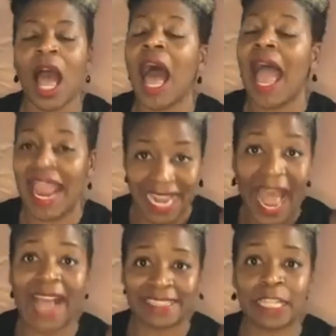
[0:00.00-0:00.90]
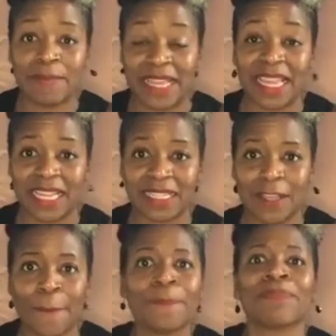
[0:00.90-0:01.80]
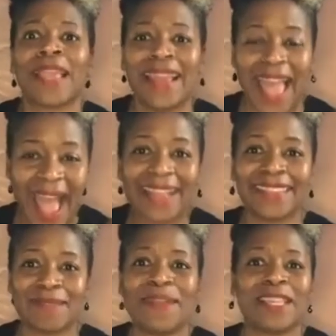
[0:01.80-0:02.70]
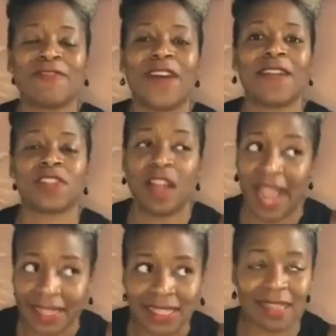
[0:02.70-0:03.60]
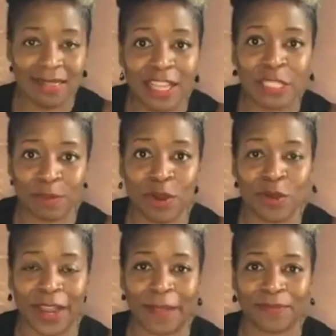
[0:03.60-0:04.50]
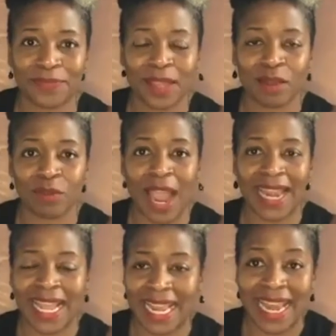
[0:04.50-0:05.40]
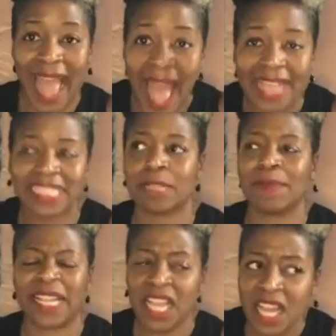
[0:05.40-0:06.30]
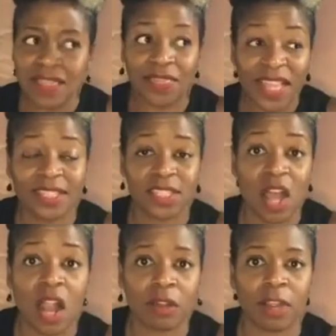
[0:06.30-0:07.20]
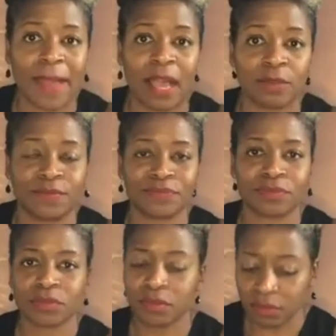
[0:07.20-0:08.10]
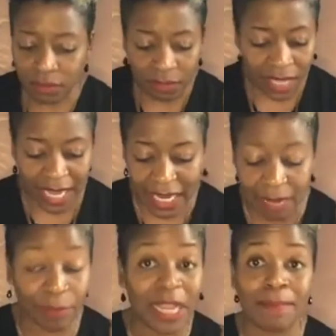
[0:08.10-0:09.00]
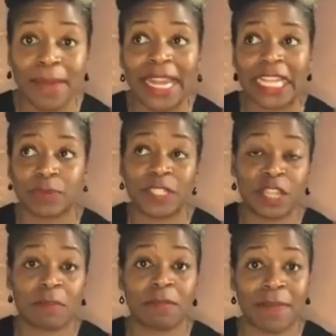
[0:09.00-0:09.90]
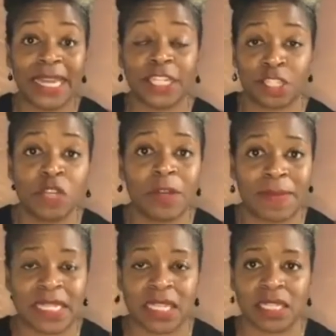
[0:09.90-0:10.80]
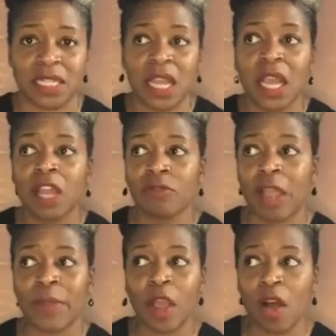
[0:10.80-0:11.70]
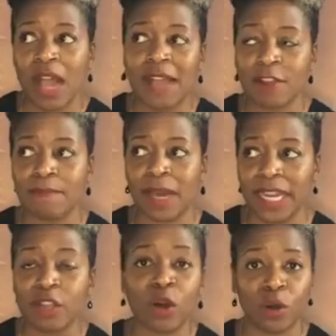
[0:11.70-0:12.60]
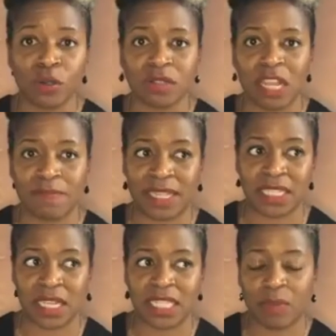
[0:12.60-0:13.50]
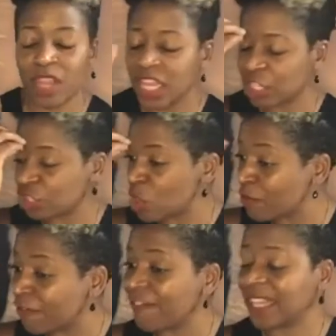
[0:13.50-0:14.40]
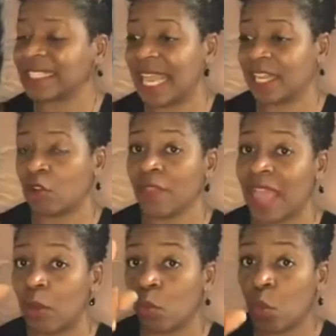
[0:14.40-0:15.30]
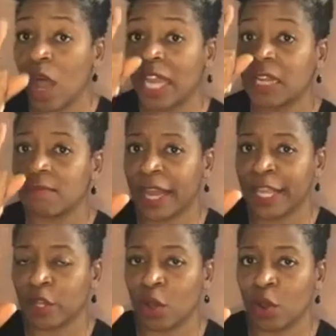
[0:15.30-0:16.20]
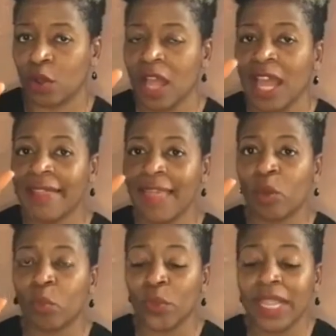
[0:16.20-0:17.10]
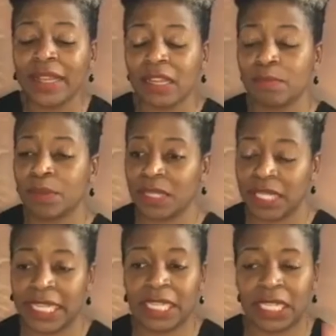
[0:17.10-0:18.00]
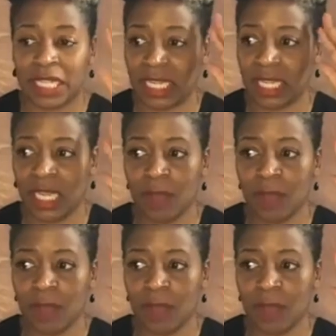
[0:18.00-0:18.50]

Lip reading: it has to be this. It has to be the 5 clients in this program, right? It has to be this dollar amount. And I bring up money because we do that with money too in business, right? We all have our money goals in business, and we can get so fixated on that one money goal that we completely